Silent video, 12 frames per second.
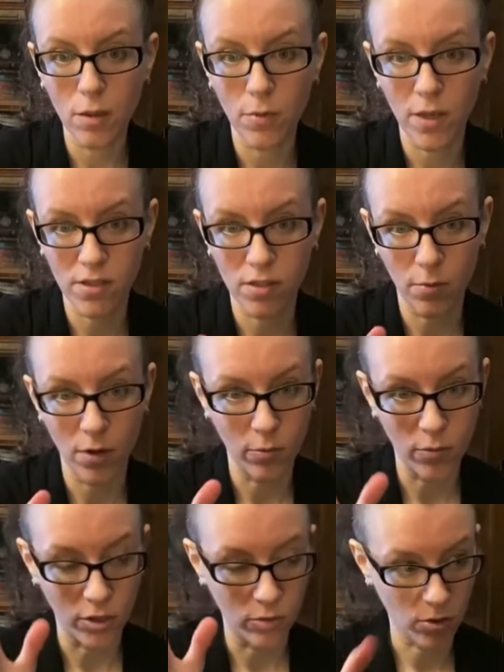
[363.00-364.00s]
based upon
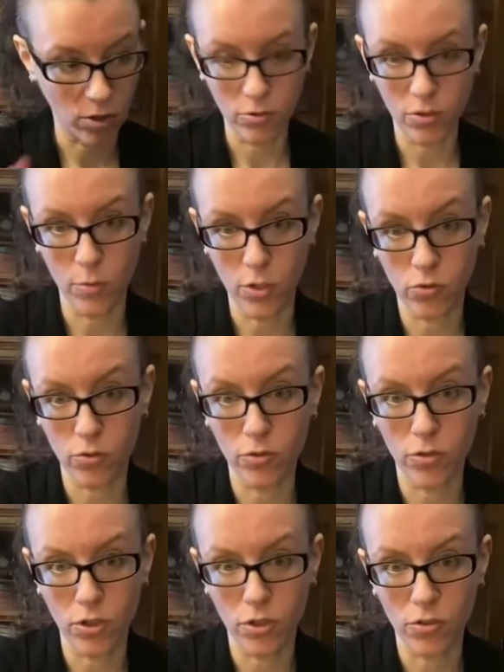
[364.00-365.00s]
what you know to be true
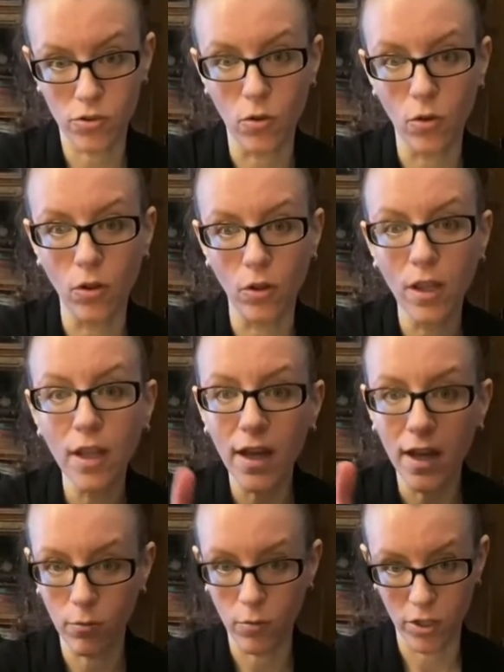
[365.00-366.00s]
to your soul
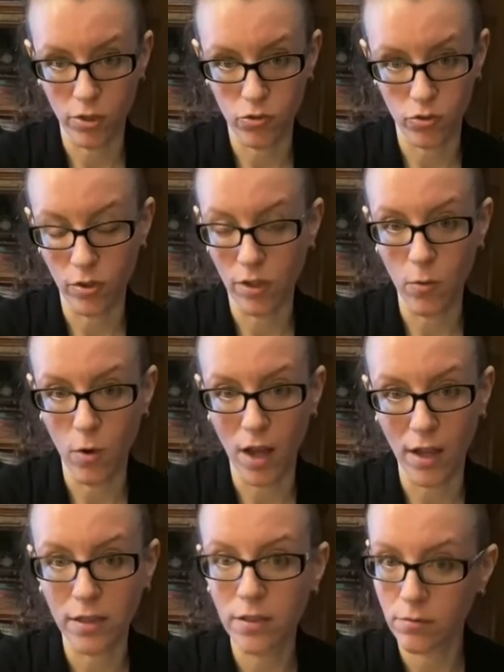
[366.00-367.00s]
and what you truly
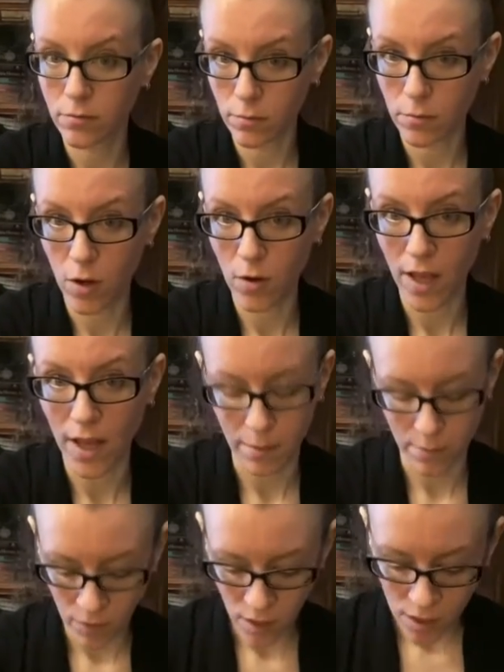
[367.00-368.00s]
want. Okay,
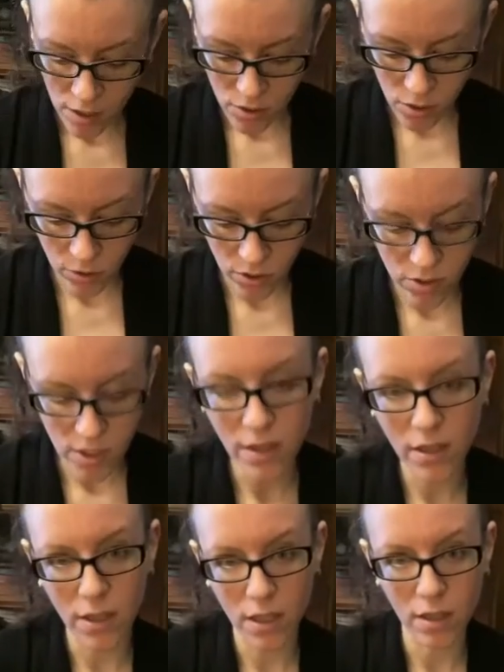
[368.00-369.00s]
so when you take
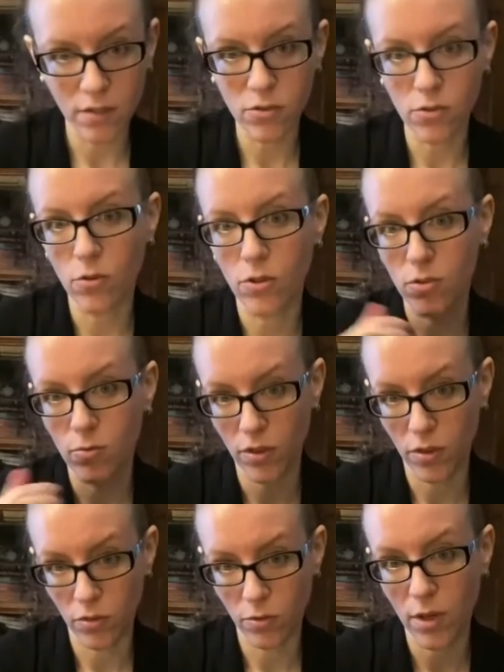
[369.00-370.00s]
the King of Swords with
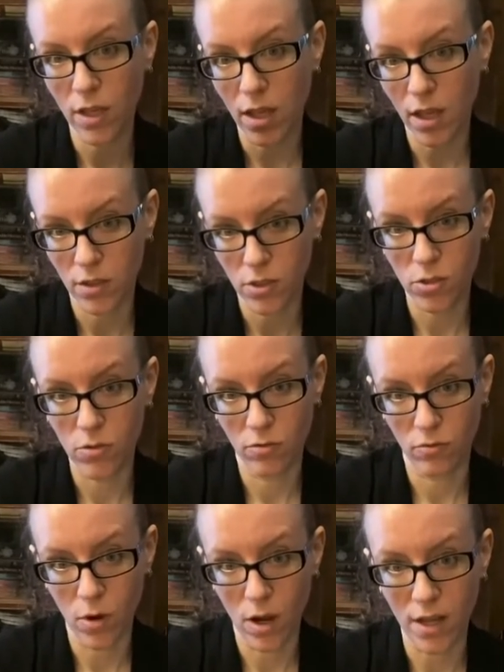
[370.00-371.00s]
the Three and the Two
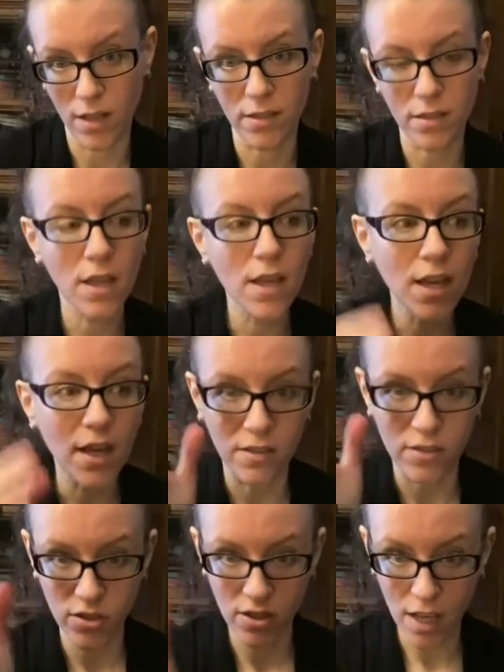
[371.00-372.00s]
of Wands,
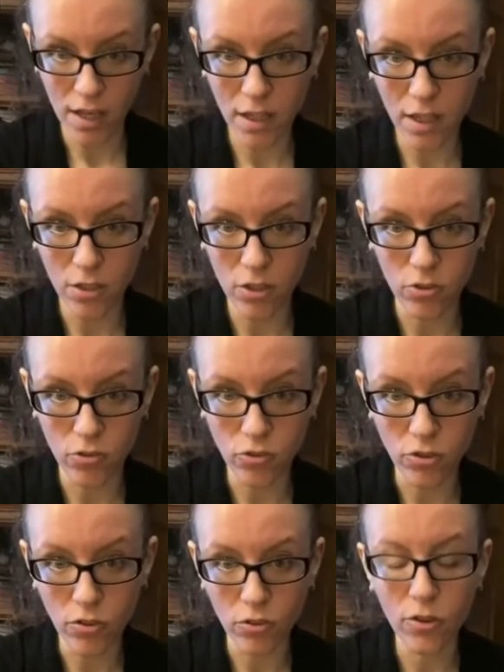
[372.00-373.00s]
it's standing in your
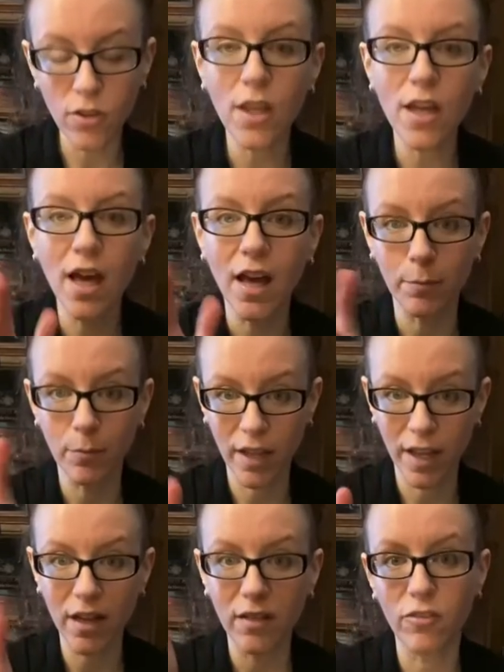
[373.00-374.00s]
truth and
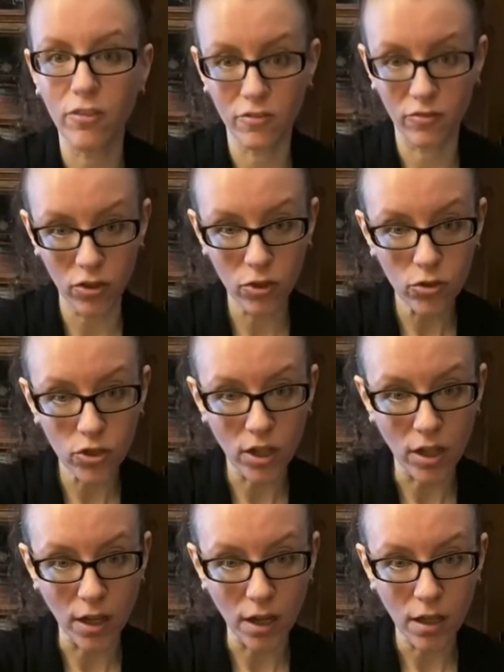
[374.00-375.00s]
planning for a
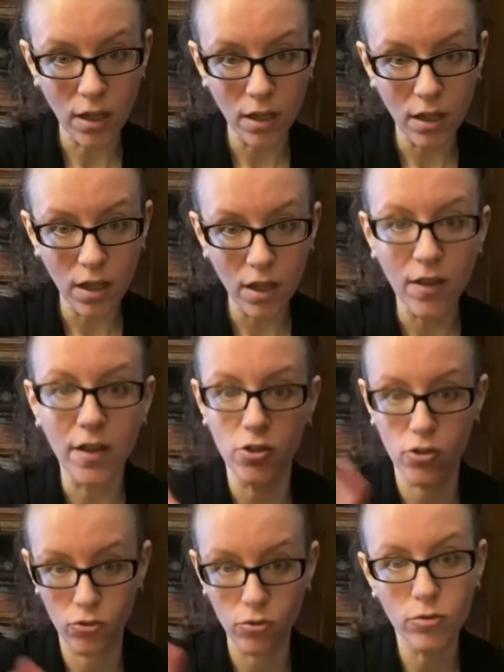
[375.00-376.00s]
future that is
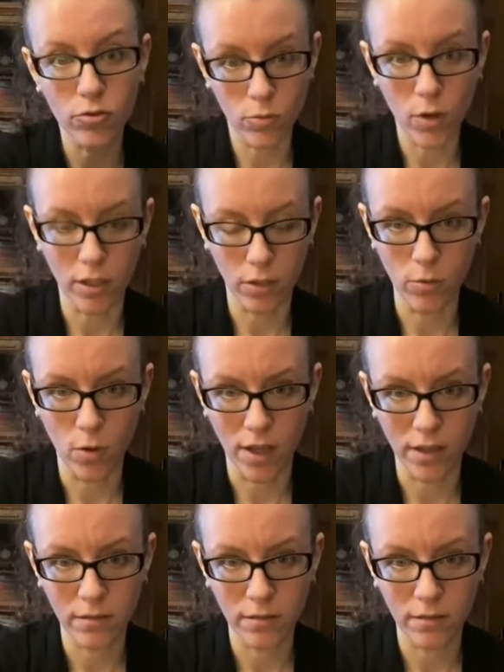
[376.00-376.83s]
true to what you want.